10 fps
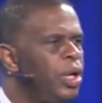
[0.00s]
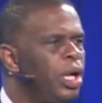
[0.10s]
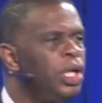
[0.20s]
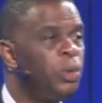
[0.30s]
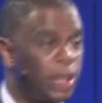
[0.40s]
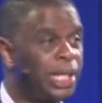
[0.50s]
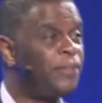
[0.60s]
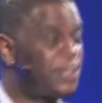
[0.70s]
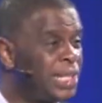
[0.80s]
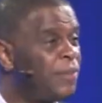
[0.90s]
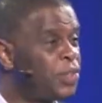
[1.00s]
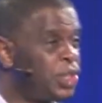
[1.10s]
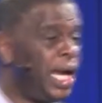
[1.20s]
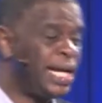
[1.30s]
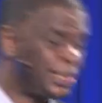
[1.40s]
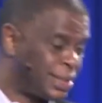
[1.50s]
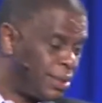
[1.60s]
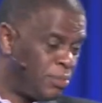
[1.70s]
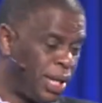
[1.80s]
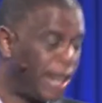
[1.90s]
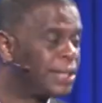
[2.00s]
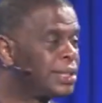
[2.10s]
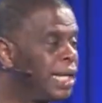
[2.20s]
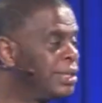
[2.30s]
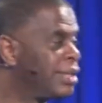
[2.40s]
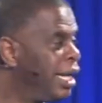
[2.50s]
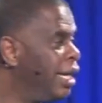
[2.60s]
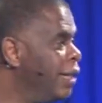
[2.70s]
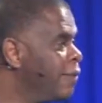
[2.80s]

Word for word: You want to give yourself a chance? Be honest, like this lady.